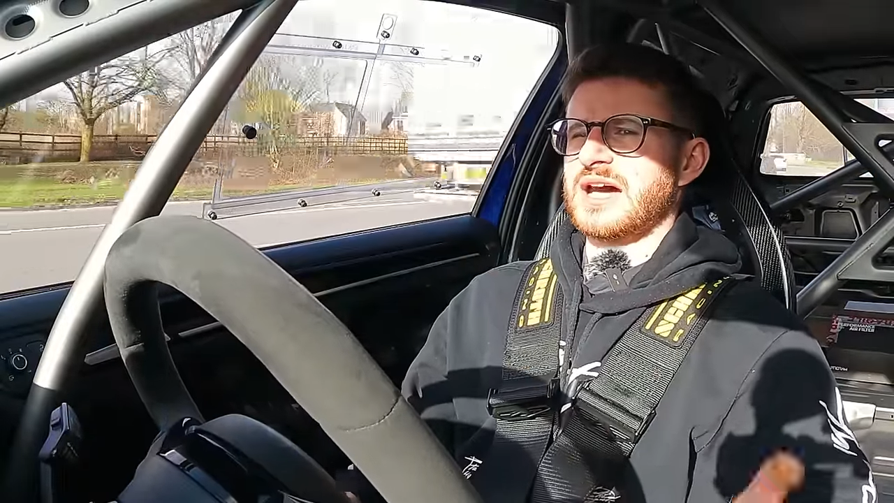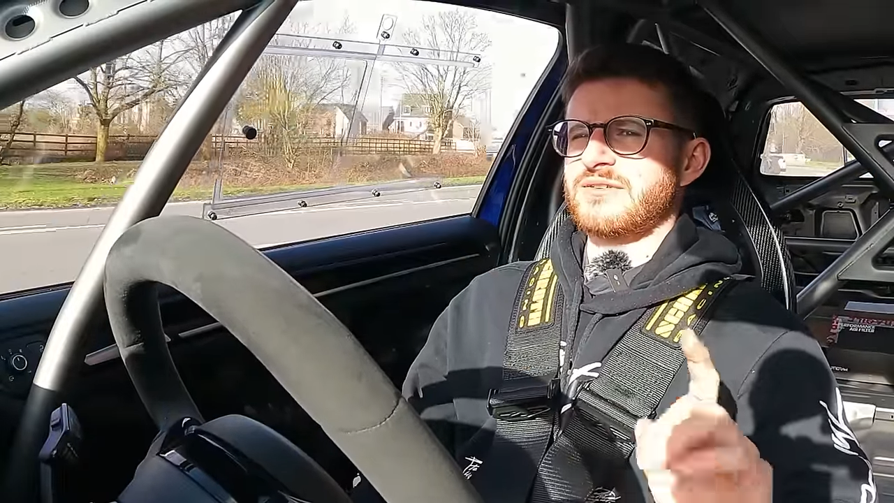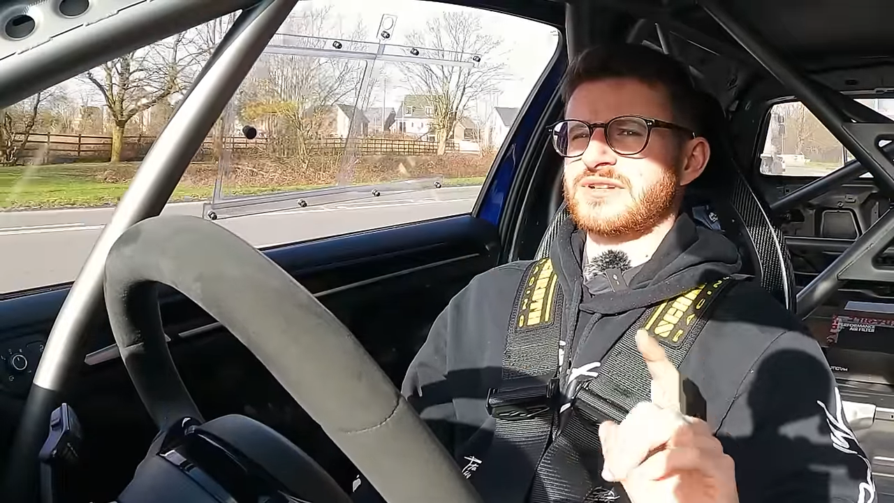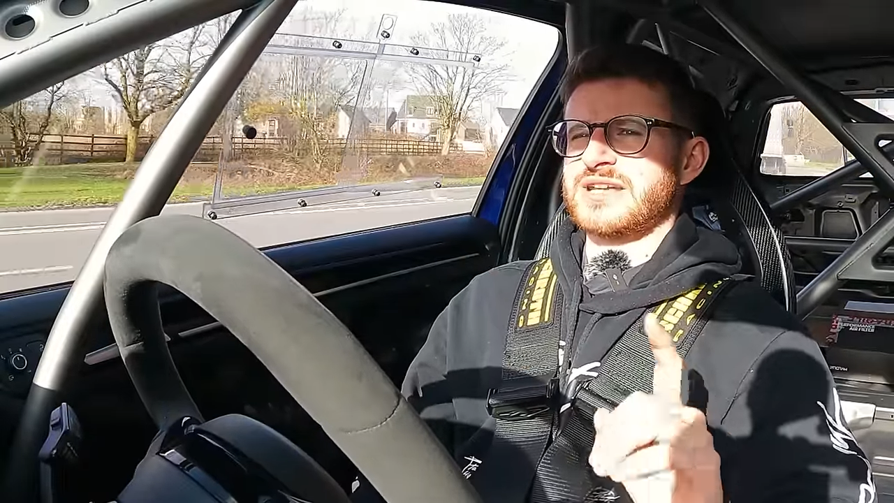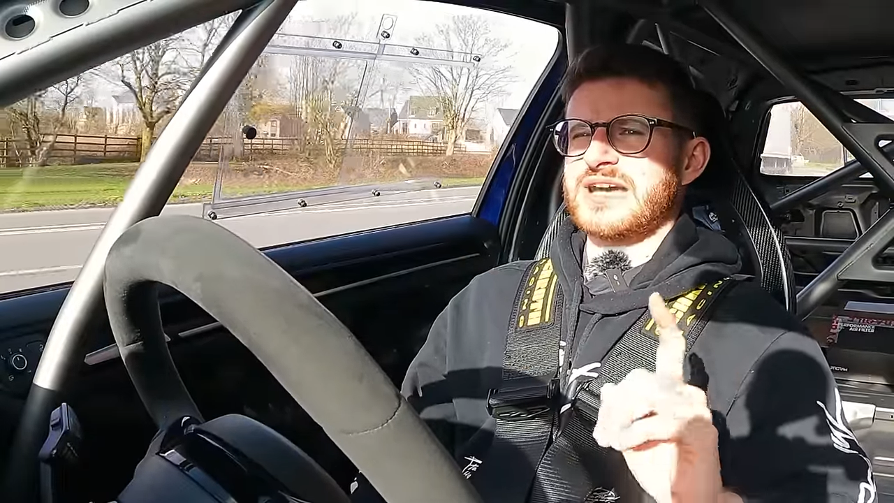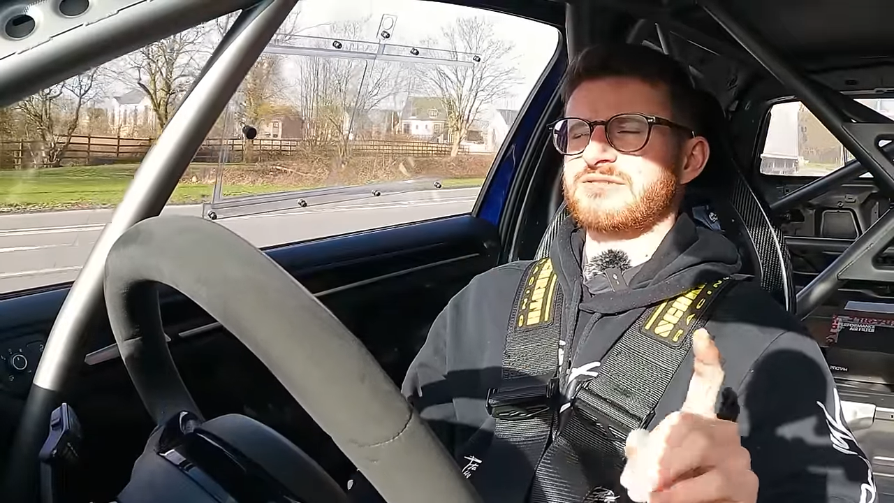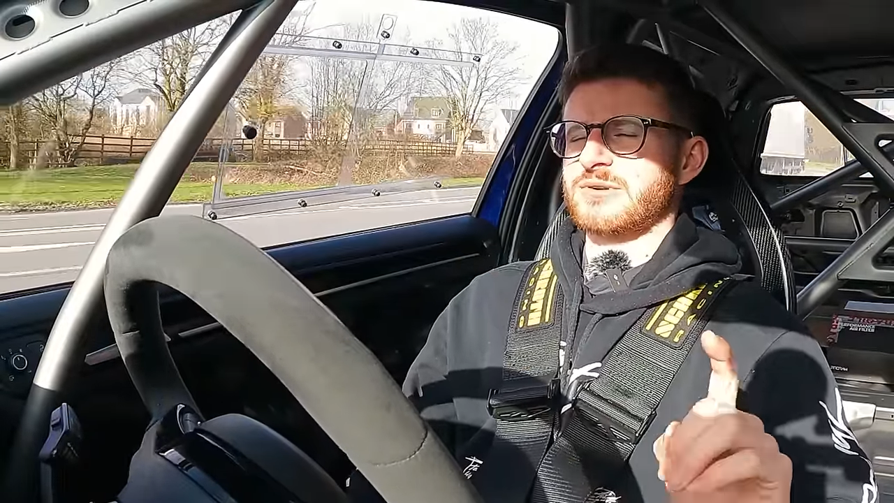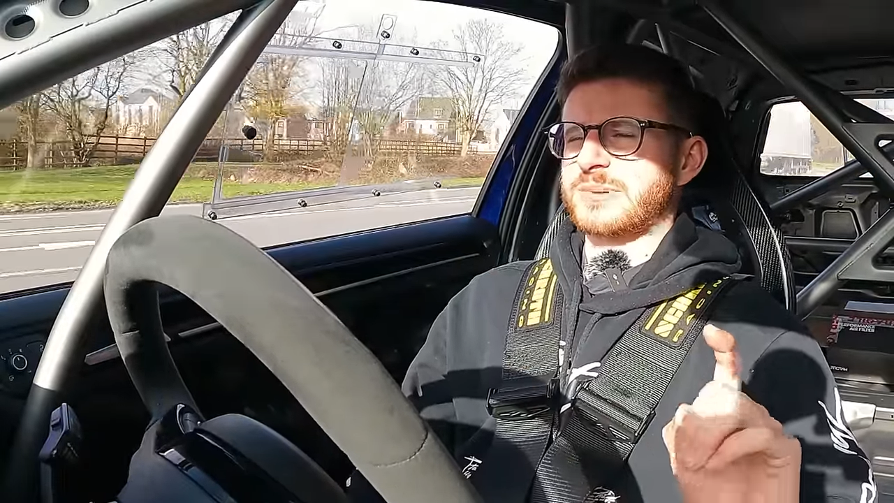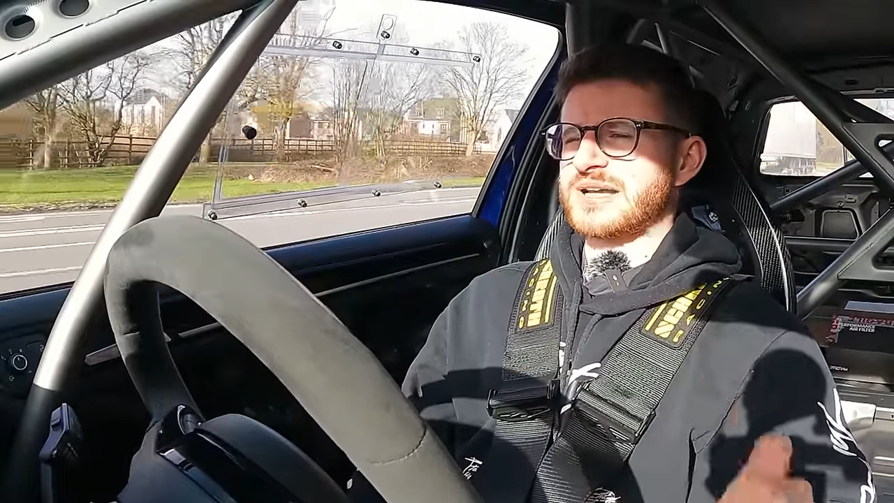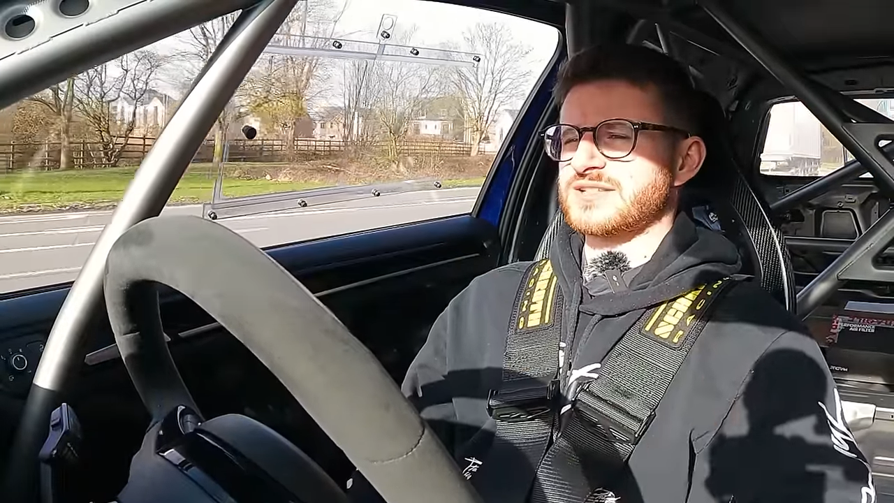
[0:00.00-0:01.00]
I haven't yet
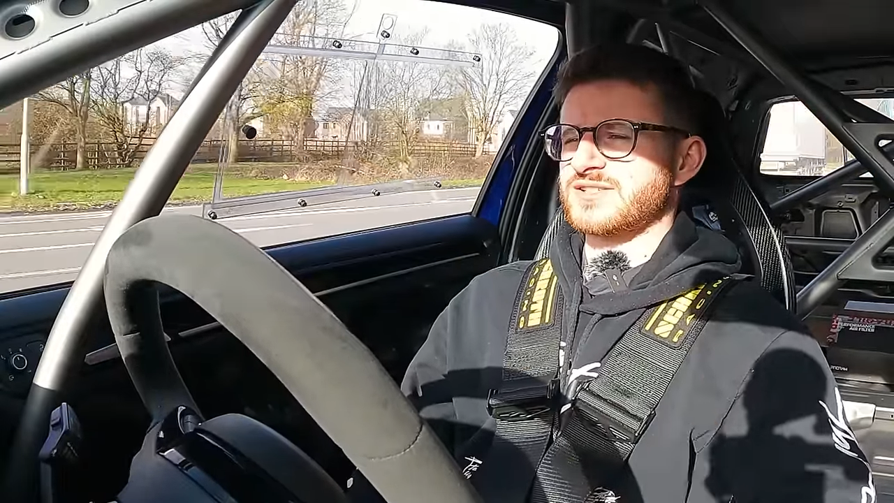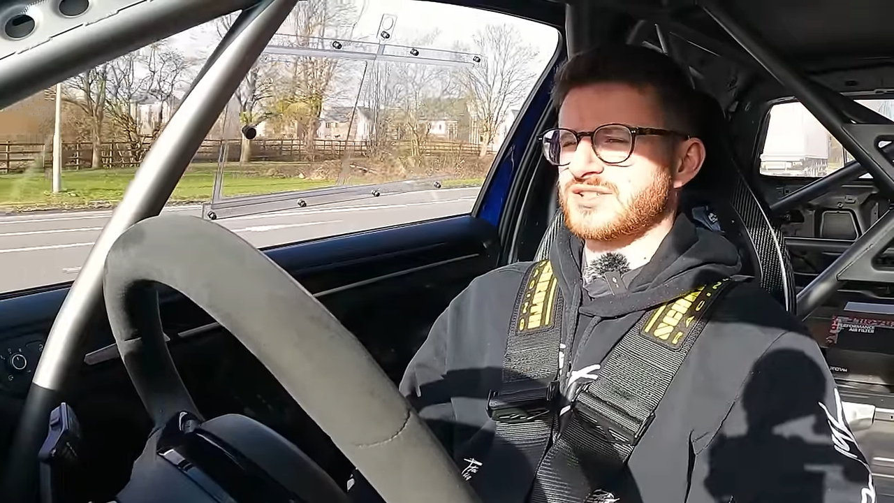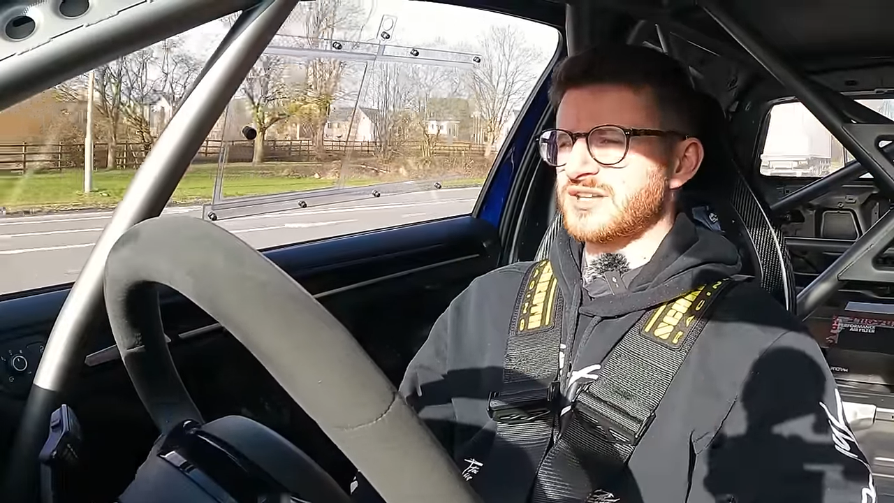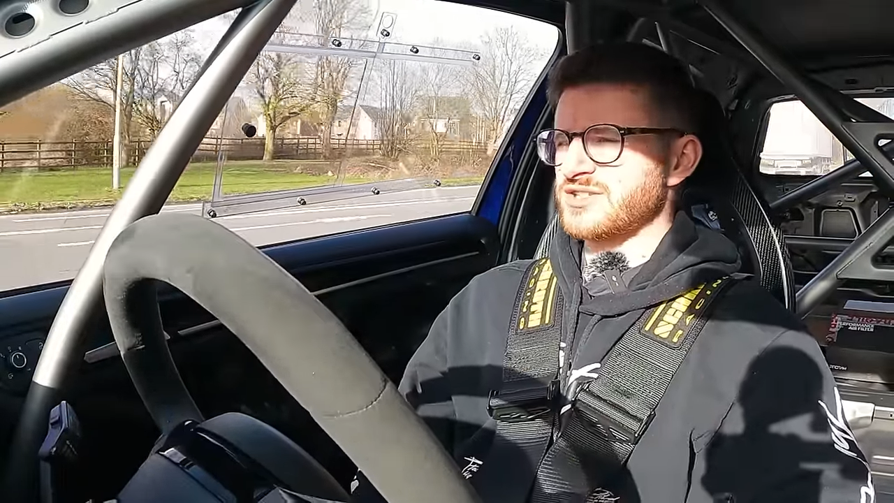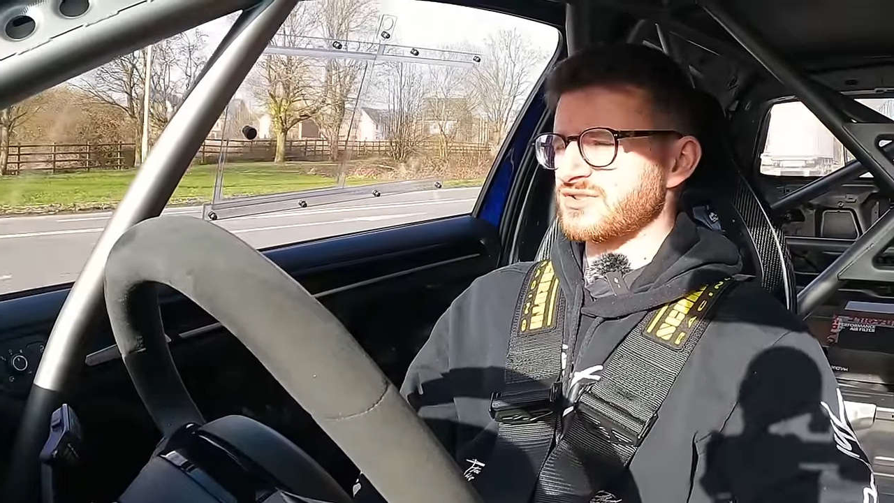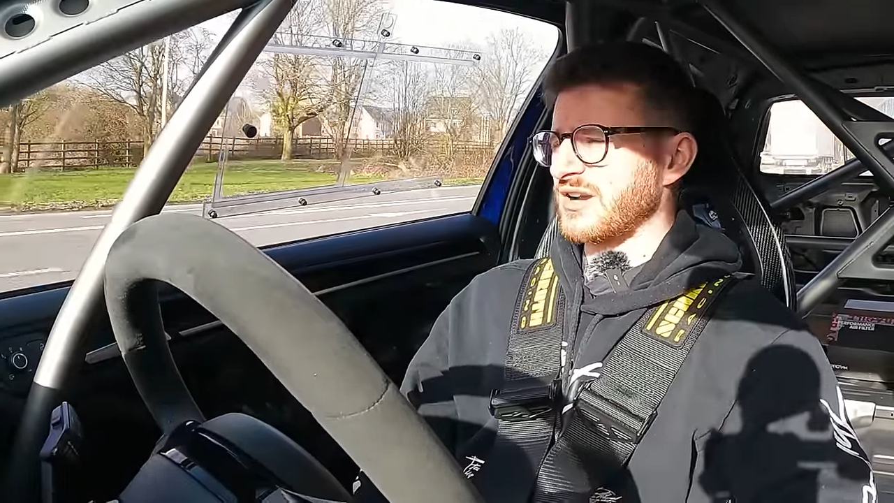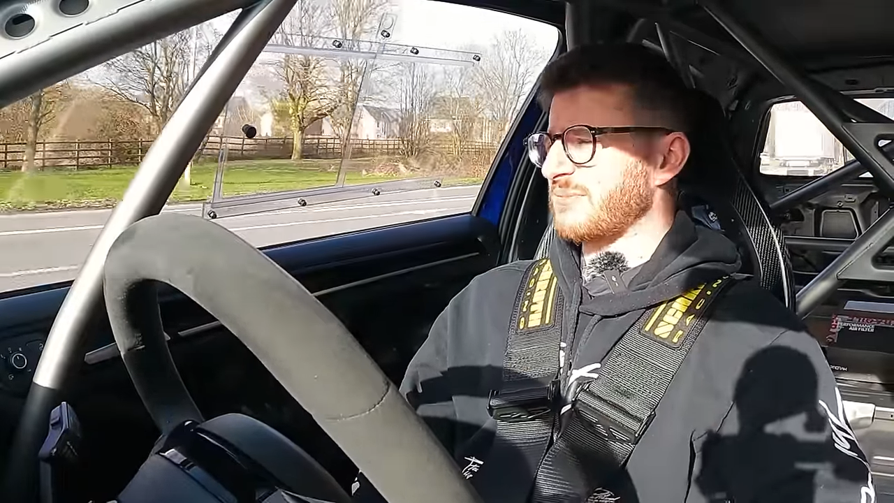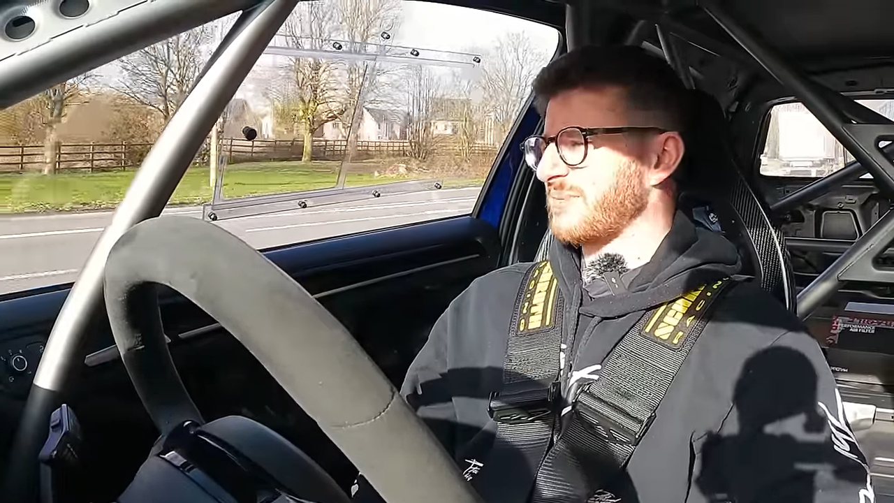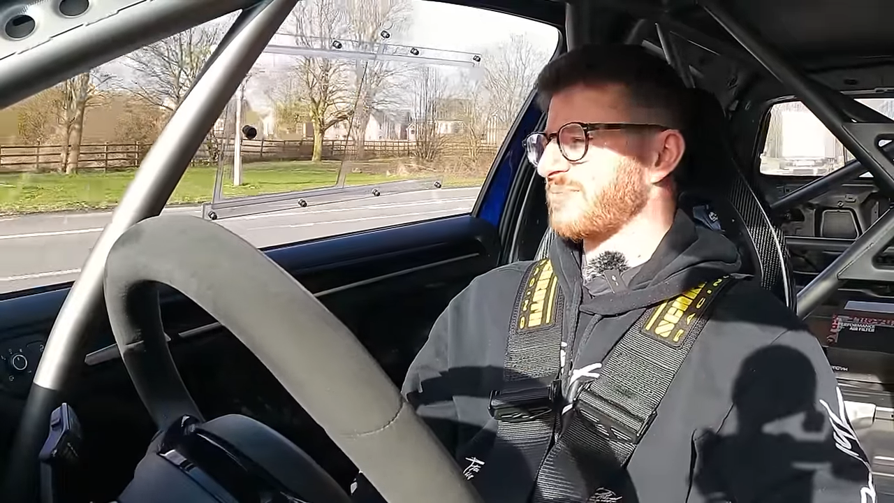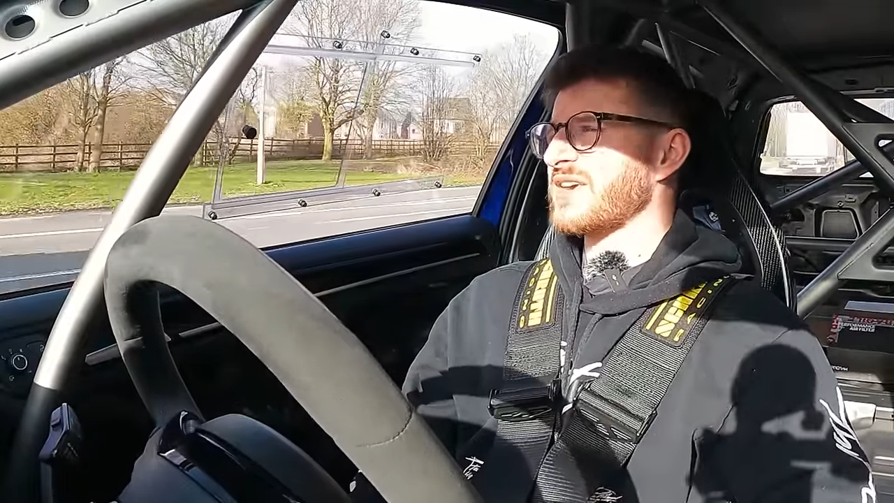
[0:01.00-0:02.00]
replaced the sun strip.